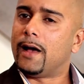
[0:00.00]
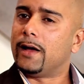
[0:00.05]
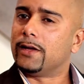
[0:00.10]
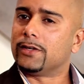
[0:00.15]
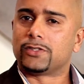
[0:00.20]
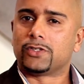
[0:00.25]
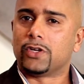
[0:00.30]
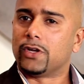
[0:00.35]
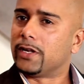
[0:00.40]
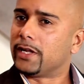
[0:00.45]

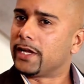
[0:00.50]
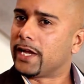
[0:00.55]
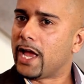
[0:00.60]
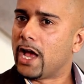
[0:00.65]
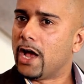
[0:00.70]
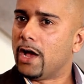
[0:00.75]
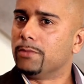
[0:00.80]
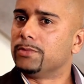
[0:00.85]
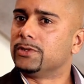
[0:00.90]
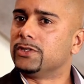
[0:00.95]
certainly
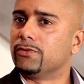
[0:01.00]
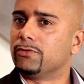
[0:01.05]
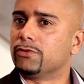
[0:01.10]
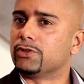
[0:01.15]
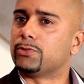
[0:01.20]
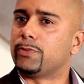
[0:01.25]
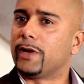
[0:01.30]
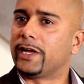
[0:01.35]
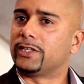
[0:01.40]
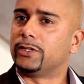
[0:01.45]
helps in
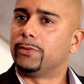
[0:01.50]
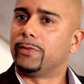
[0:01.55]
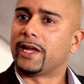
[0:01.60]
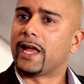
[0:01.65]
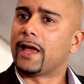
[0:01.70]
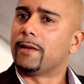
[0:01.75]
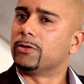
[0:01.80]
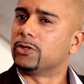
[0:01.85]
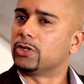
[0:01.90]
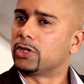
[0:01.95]
respect to being
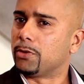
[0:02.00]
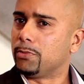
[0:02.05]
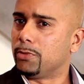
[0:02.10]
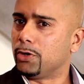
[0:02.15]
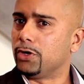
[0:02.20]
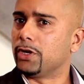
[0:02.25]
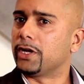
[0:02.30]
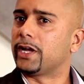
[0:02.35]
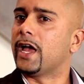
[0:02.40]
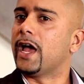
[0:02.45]
able to
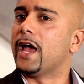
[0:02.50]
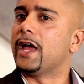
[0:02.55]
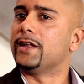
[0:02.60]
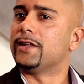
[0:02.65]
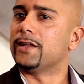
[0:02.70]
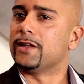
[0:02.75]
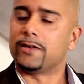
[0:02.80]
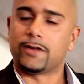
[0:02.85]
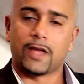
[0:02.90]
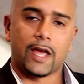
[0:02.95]
communicate
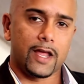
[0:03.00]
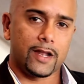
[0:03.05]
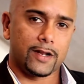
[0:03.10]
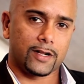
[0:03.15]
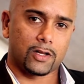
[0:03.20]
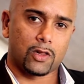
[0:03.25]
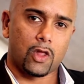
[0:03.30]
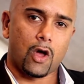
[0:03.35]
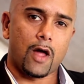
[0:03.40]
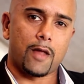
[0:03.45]

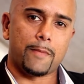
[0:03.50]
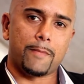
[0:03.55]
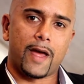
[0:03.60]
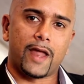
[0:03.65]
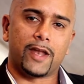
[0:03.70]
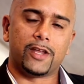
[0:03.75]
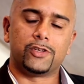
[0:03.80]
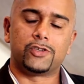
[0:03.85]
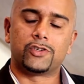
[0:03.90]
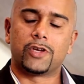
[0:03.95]
and client
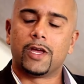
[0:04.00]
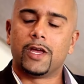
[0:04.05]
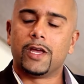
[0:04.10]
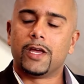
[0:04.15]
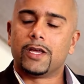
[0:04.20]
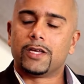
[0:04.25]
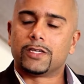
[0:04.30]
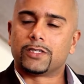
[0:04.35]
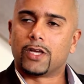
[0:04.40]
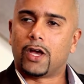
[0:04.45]
manage.
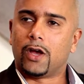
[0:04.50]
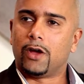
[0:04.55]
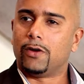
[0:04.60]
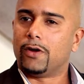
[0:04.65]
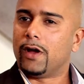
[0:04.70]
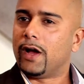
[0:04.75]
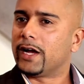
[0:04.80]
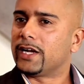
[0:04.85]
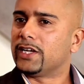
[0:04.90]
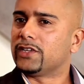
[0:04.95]

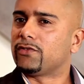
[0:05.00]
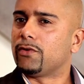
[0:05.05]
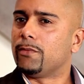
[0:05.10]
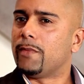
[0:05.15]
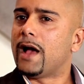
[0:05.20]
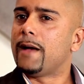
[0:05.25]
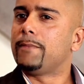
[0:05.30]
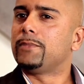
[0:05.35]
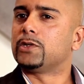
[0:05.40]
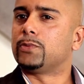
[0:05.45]
So I guess from
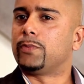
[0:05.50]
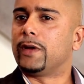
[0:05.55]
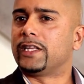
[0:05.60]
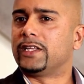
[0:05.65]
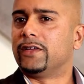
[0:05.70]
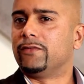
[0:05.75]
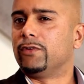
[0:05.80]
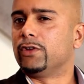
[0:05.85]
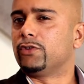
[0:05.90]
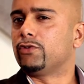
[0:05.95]
our
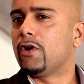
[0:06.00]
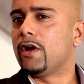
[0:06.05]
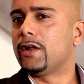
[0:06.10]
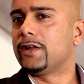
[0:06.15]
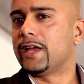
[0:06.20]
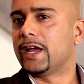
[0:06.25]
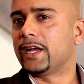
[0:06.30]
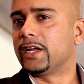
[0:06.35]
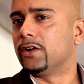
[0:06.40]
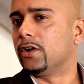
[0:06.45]
perspective, we try and
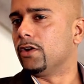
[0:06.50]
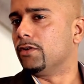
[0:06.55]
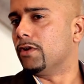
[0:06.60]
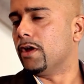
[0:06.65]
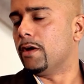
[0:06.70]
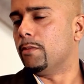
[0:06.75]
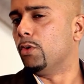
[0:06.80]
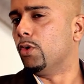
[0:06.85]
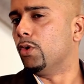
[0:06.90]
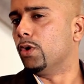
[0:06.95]
take it on
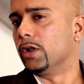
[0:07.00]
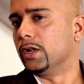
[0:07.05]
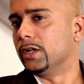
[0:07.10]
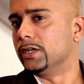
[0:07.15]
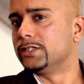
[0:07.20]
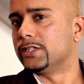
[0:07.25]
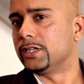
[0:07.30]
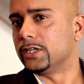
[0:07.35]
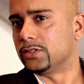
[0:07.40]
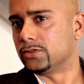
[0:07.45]
a more
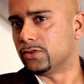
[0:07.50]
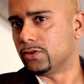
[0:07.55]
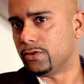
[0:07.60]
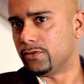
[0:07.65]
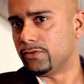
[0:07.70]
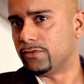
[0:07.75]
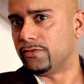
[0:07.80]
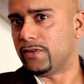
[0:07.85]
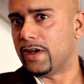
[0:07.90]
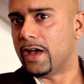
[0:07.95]
holistic sort
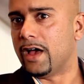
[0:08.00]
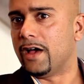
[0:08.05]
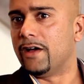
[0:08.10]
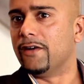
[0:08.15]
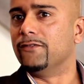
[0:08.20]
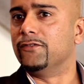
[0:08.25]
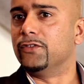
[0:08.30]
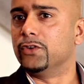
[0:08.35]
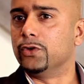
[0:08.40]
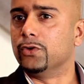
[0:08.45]

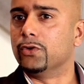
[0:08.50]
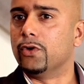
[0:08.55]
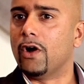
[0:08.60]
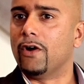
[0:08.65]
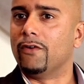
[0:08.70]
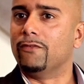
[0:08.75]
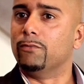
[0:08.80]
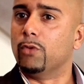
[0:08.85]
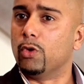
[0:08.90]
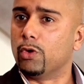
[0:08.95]
of view
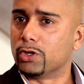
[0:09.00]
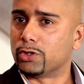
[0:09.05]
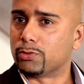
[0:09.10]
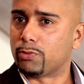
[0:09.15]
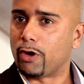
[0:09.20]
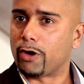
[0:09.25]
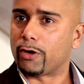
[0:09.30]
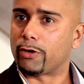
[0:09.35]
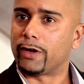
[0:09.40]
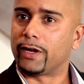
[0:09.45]
of mortgage
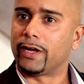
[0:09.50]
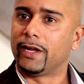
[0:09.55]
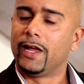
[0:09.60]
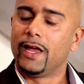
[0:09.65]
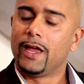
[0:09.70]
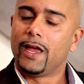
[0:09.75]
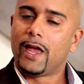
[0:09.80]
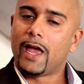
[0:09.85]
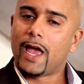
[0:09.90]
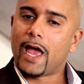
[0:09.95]
broking,
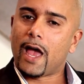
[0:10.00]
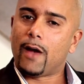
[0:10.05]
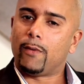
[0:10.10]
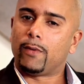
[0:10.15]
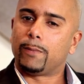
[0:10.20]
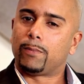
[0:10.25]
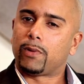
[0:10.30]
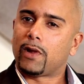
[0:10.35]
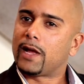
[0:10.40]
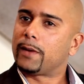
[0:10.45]
and
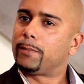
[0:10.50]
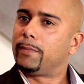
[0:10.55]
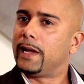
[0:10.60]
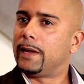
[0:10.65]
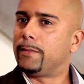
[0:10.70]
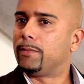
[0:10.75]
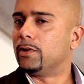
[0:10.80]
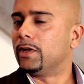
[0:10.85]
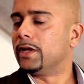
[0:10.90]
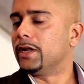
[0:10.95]
we plug
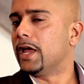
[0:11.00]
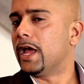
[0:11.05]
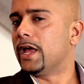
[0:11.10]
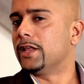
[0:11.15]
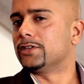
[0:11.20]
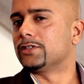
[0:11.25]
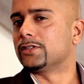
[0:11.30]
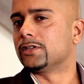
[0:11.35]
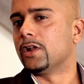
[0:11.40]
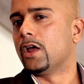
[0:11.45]
people in
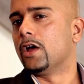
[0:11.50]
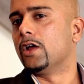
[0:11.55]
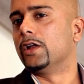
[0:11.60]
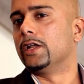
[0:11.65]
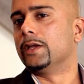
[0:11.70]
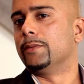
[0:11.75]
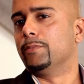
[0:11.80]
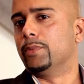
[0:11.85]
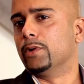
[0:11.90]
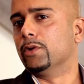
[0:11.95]
and
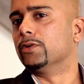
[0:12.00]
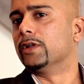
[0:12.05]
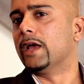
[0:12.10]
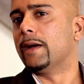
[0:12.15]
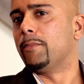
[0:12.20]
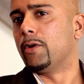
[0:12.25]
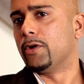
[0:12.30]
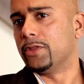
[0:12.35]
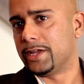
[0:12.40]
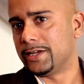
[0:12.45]
slowly build
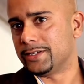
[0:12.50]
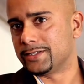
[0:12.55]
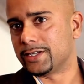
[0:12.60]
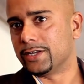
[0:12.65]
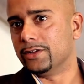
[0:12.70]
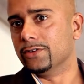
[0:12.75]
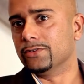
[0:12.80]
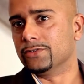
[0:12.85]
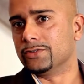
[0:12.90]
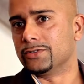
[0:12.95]
up on their
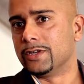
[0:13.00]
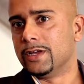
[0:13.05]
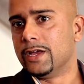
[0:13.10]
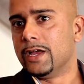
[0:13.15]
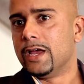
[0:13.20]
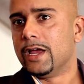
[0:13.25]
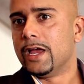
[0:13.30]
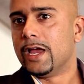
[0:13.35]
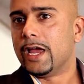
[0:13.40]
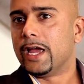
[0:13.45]
skills.
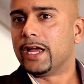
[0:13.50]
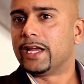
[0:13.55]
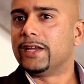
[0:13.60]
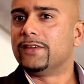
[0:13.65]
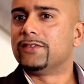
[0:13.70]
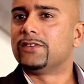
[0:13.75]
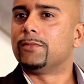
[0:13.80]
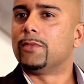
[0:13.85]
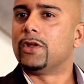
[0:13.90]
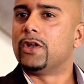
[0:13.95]
It
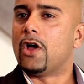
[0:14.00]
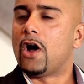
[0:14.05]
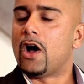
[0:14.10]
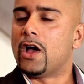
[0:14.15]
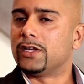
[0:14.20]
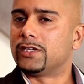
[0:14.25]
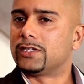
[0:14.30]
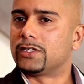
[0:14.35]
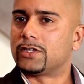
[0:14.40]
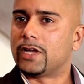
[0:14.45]
gives them a
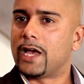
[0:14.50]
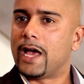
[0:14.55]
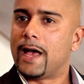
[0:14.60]
nice